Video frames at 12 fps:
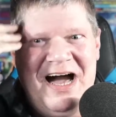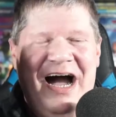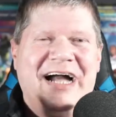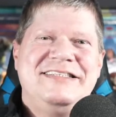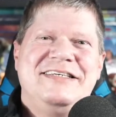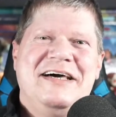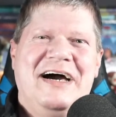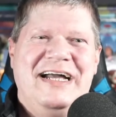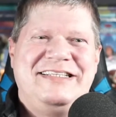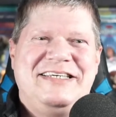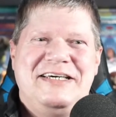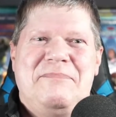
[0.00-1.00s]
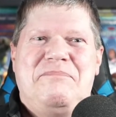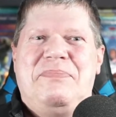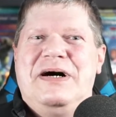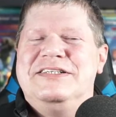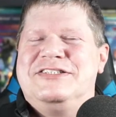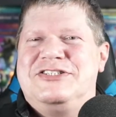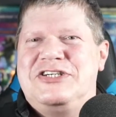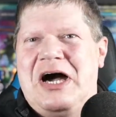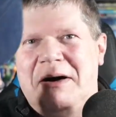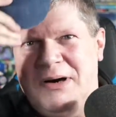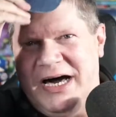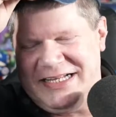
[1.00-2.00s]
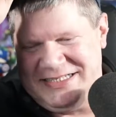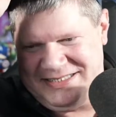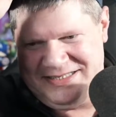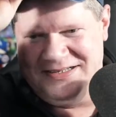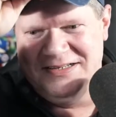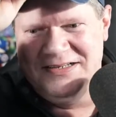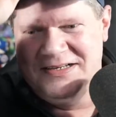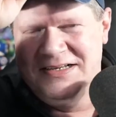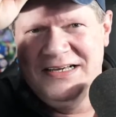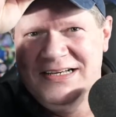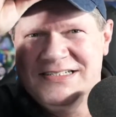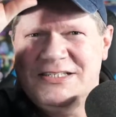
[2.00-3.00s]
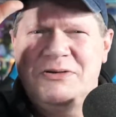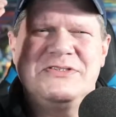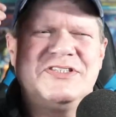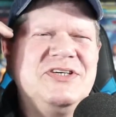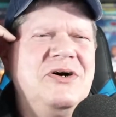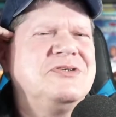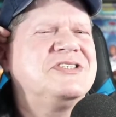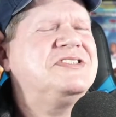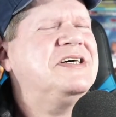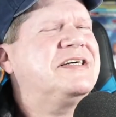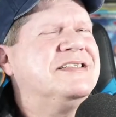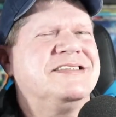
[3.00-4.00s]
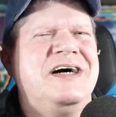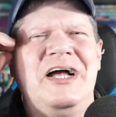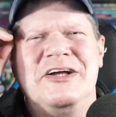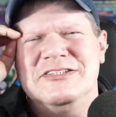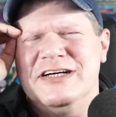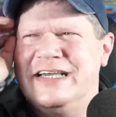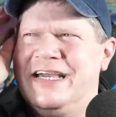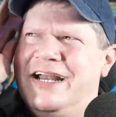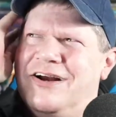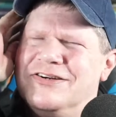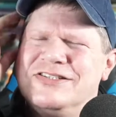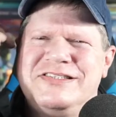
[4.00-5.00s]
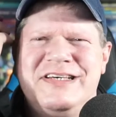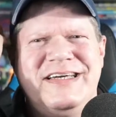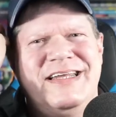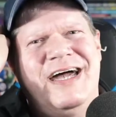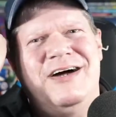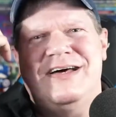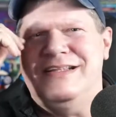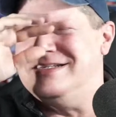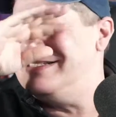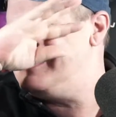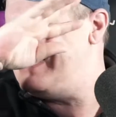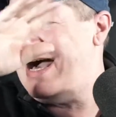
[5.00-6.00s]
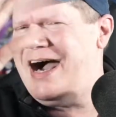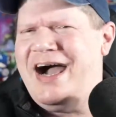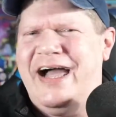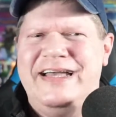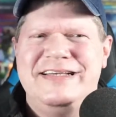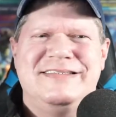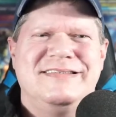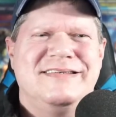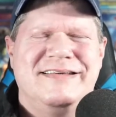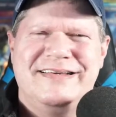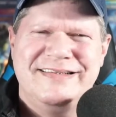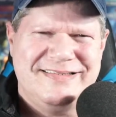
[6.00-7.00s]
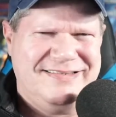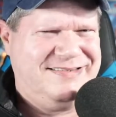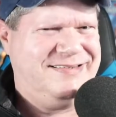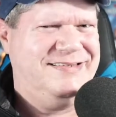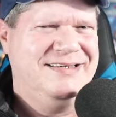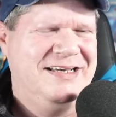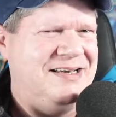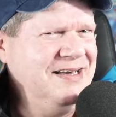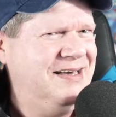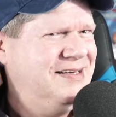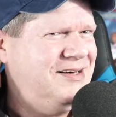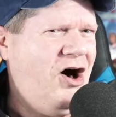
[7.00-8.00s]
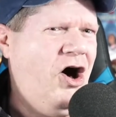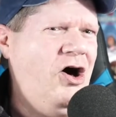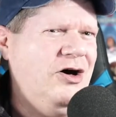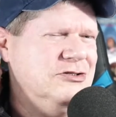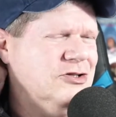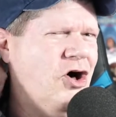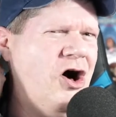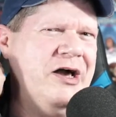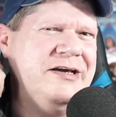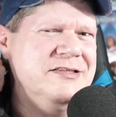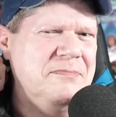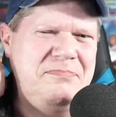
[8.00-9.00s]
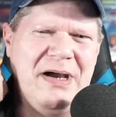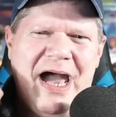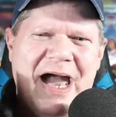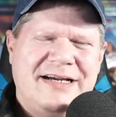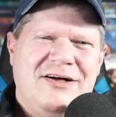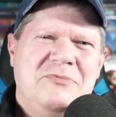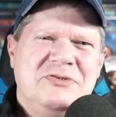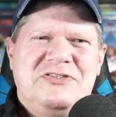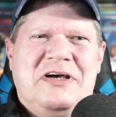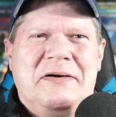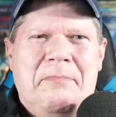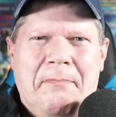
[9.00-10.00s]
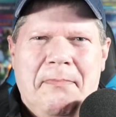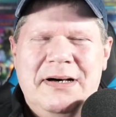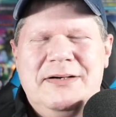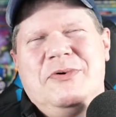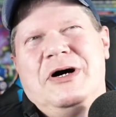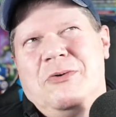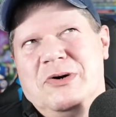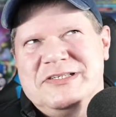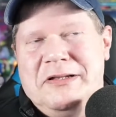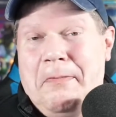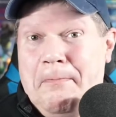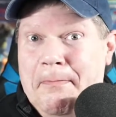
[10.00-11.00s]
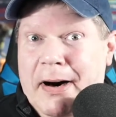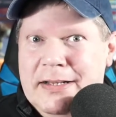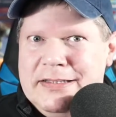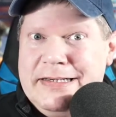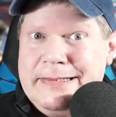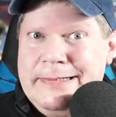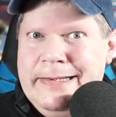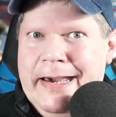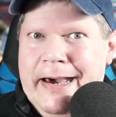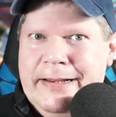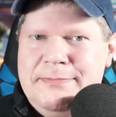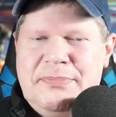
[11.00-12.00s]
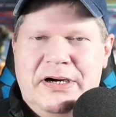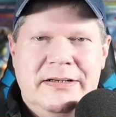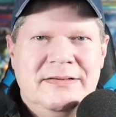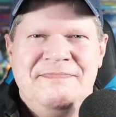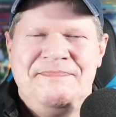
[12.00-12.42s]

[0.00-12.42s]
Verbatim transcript: I did I did a buzz job on it. So so sick and tired of like hair sticking out on the sides and it's all long in the back, almost like a well, it wasn't a mullet yet, but